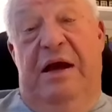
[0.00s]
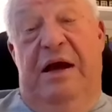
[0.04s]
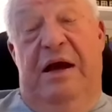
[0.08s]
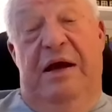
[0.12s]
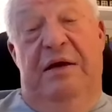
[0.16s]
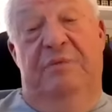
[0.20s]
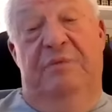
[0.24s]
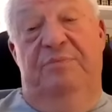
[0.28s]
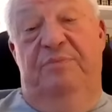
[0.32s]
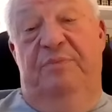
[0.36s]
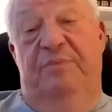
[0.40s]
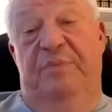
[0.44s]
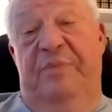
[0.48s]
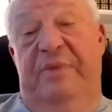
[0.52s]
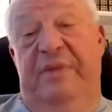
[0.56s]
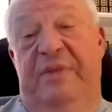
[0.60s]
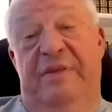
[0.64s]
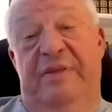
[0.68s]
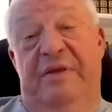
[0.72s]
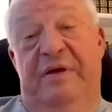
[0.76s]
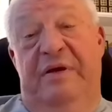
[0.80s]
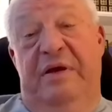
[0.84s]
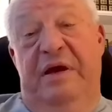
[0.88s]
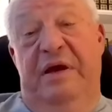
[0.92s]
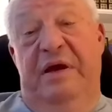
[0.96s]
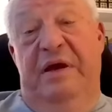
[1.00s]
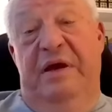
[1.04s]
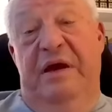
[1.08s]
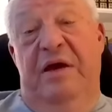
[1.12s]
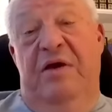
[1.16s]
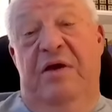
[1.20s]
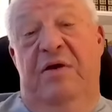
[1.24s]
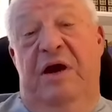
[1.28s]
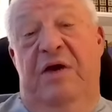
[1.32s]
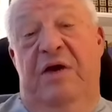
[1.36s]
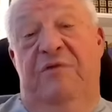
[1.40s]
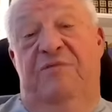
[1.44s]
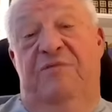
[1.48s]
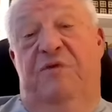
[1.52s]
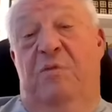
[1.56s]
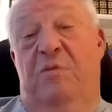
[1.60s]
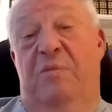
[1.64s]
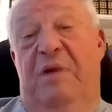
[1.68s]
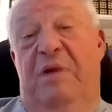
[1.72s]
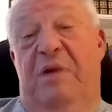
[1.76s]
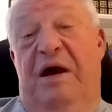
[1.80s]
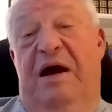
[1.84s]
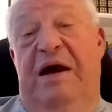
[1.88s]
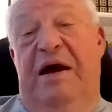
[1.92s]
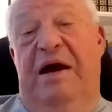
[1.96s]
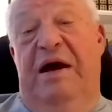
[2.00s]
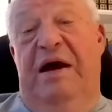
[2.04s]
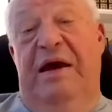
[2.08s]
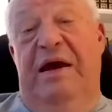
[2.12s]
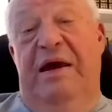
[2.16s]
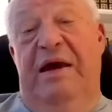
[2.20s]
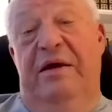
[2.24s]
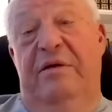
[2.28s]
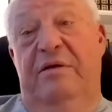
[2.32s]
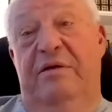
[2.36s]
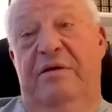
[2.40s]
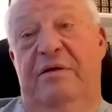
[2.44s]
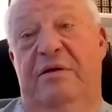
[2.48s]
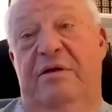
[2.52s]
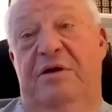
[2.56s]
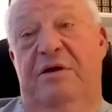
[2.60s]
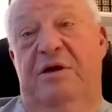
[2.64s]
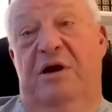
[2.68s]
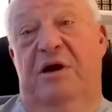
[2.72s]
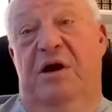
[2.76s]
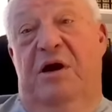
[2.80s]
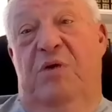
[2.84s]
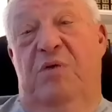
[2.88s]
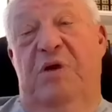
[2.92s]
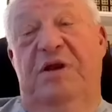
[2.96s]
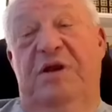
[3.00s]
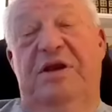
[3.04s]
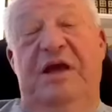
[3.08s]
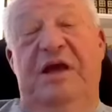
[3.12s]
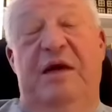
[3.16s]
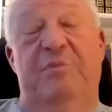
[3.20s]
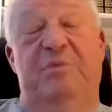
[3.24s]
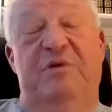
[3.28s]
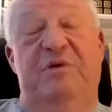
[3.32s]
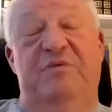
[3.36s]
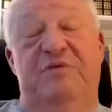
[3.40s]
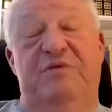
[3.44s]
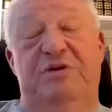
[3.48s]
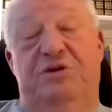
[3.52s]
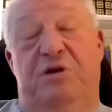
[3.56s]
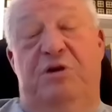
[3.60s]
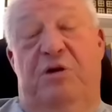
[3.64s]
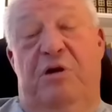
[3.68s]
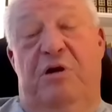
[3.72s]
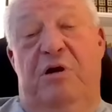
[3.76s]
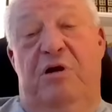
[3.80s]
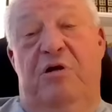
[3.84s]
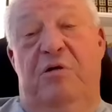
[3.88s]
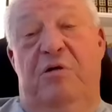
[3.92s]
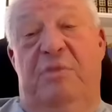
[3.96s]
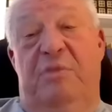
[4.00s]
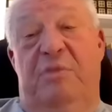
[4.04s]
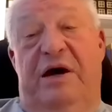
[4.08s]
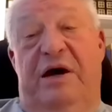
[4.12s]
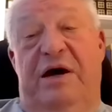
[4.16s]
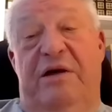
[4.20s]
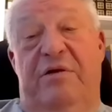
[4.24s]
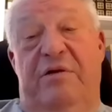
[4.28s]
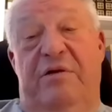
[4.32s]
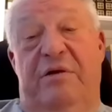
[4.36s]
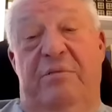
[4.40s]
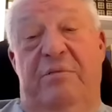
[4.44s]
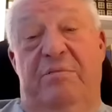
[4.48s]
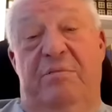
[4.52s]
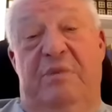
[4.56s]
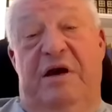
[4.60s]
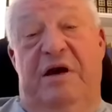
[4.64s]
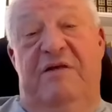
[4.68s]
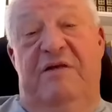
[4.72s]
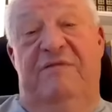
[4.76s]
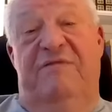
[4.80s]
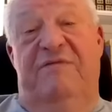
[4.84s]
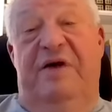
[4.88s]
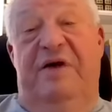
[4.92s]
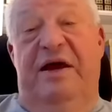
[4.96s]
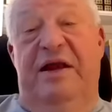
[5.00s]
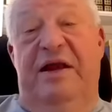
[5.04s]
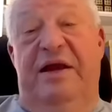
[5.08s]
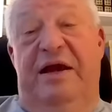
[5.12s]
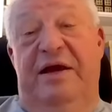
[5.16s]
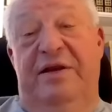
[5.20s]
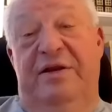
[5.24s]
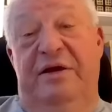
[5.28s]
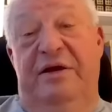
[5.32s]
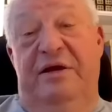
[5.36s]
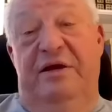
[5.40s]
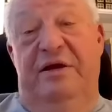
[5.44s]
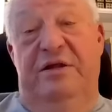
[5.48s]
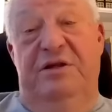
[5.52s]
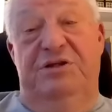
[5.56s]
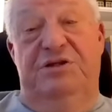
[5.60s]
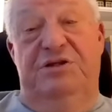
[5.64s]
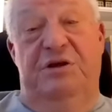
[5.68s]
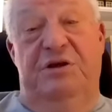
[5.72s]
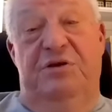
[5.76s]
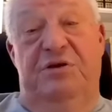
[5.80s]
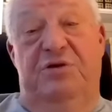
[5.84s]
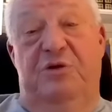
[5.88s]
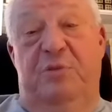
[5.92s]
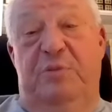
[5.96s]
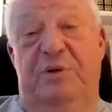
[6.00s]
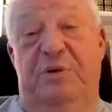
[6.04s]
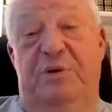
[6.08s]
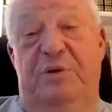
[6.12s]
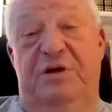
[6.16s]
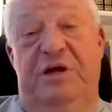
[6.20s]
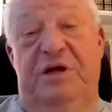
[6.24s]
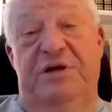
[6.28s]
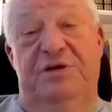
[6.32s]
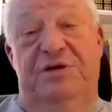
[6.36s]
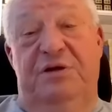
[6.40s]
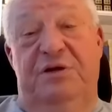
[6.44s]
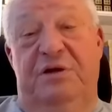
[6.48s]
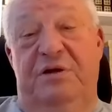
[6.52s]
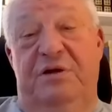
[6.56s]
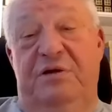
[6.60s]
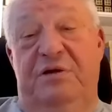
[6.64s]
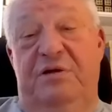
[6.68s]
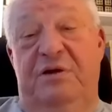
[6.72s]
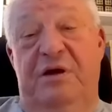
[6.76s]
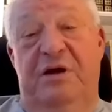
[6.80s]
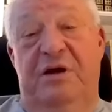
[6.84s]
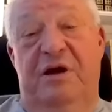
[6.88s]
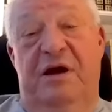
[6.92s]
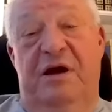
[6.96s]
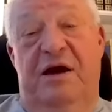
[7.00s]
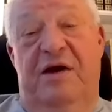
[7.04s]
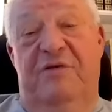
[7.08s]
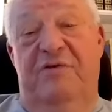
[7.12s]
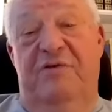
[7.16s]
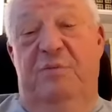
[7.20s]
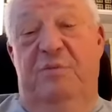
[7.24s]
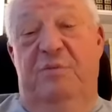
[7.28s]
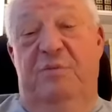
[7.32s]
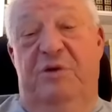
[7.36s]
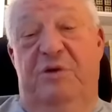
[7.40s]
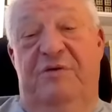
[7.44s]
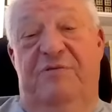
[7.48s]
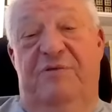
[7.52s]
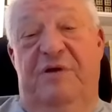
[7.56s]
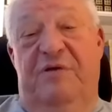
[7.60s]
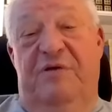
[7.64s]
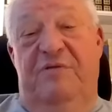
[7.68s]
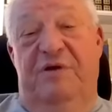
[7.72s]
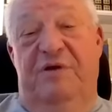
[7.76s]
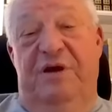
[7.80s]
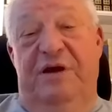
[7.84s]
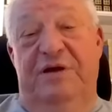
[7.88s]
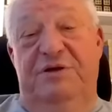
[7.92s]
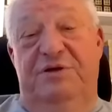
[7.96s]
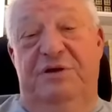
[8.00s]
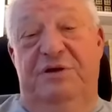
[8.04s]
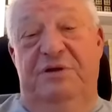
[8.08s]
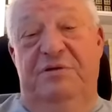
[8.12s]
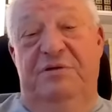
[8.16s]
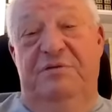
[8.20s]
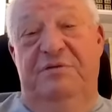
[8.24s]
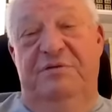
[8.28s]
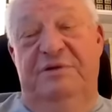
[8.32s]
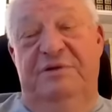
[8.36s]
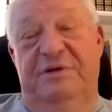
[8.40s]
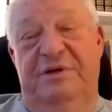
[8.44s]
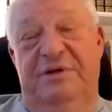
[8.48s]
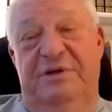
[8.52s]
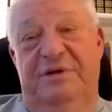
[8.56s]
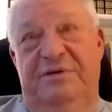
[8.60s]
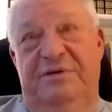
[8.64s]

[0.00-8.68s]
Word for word: For my redemptive historical modified idealist interpretation of the book of Revelation,